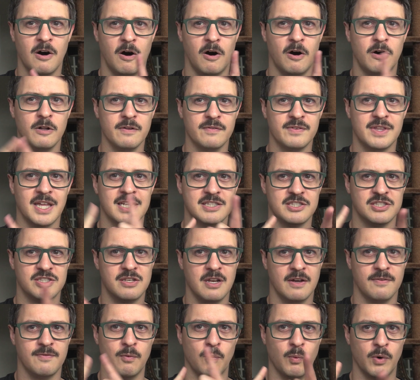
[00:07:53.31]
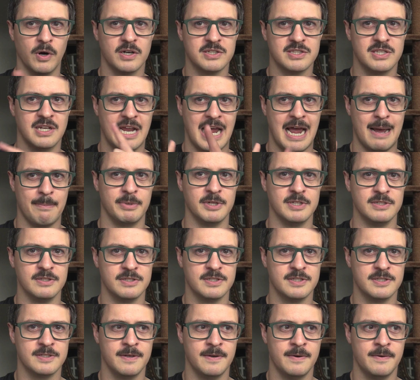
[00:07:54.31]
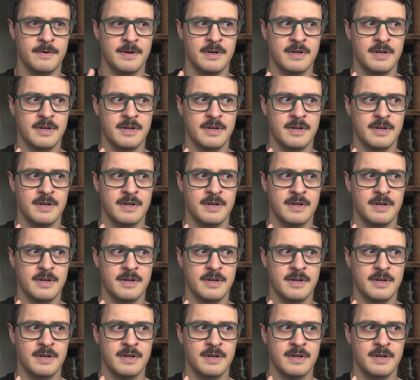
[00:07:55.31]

all of that stuff works and happens.